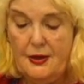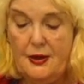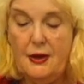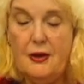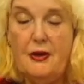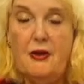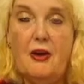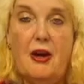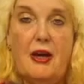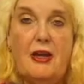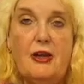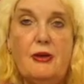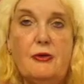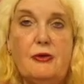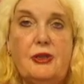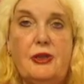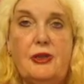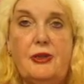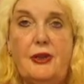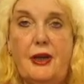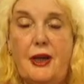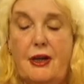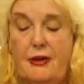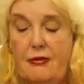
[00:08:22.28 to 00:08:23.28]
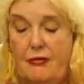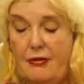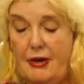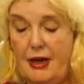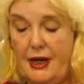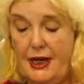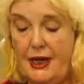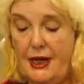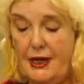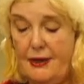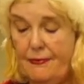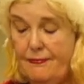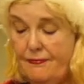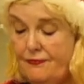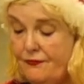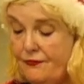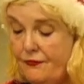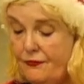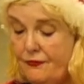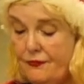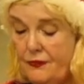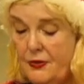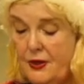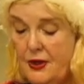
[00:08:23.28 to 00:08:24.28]
and I used to decorate it.
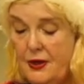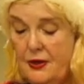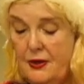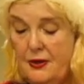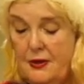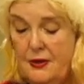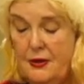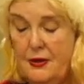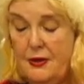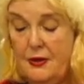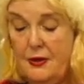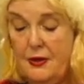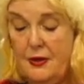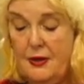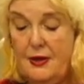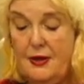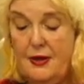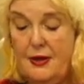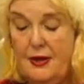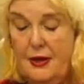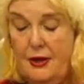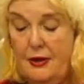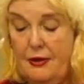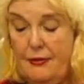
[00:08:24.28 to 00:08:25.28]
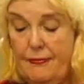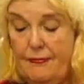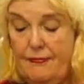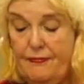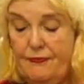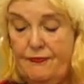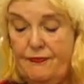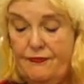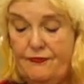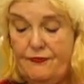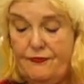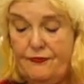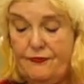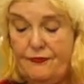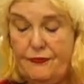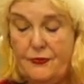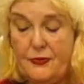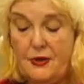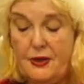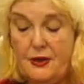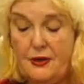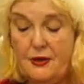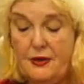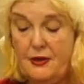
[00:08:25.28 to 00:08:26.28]
And
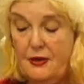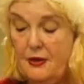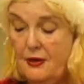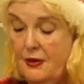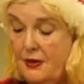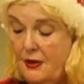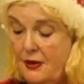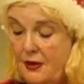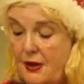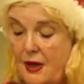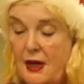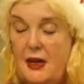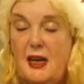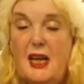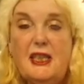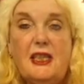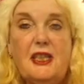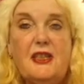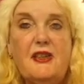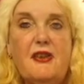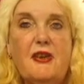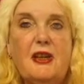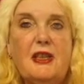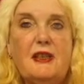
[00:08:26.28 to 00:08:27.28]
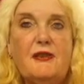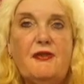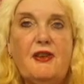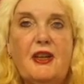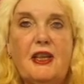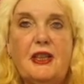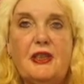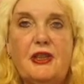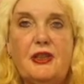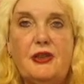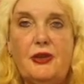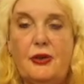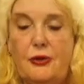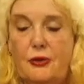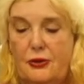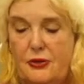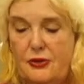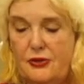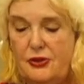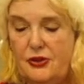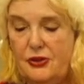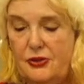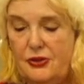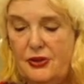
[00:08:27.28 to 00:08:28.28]
that's a nice thing to do,
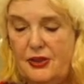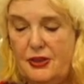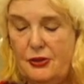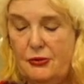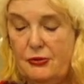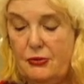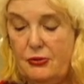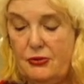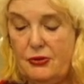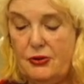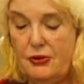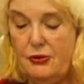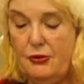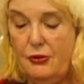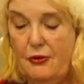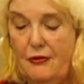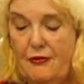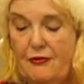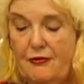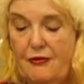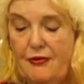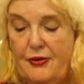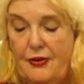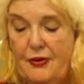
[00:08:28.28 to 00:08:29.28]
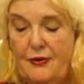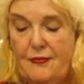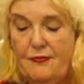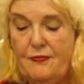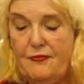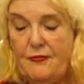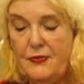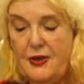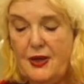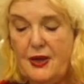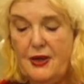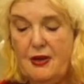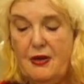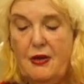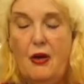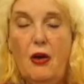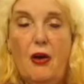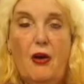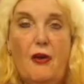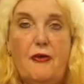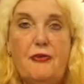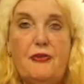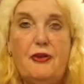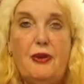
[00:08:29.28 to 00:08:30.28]
because you still sort of
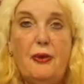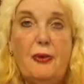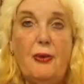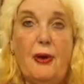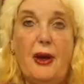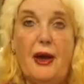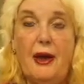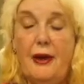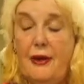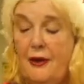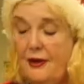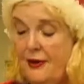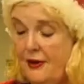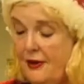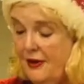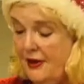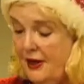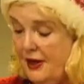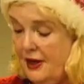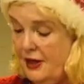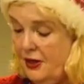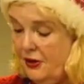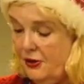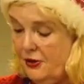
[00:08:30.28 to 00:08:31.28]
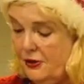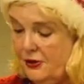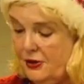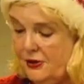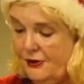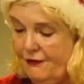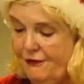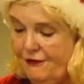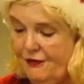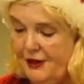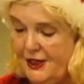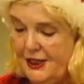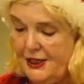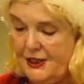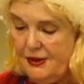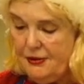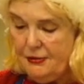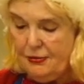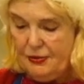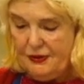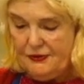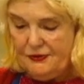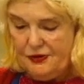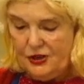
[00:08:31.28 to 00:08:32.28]
half do it. And I used to feed
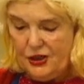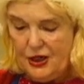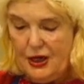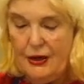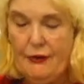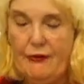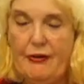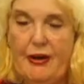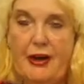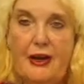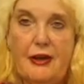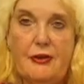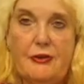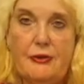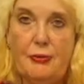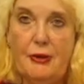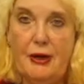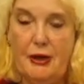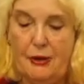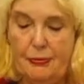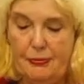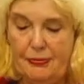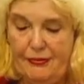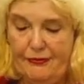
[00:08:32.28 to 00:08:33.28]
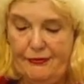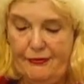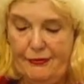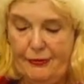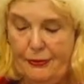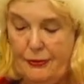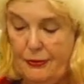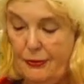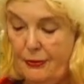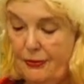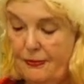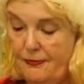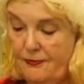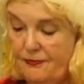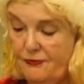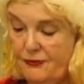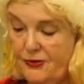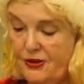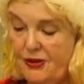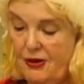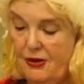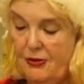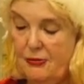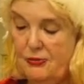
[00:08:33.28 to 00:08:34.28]
it with sherry as well before,
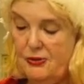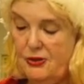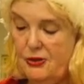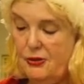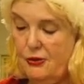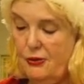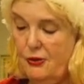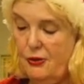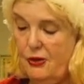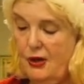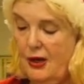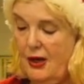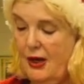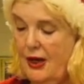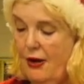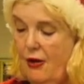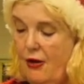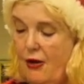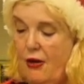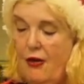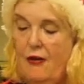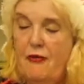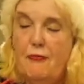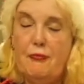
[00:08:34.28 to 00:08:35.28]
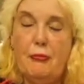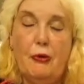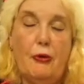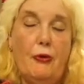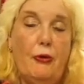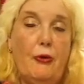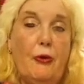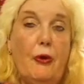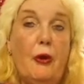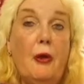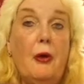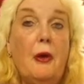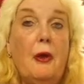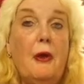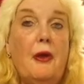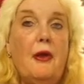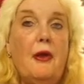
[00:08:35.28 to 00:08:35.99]
so it was sort of like half bought,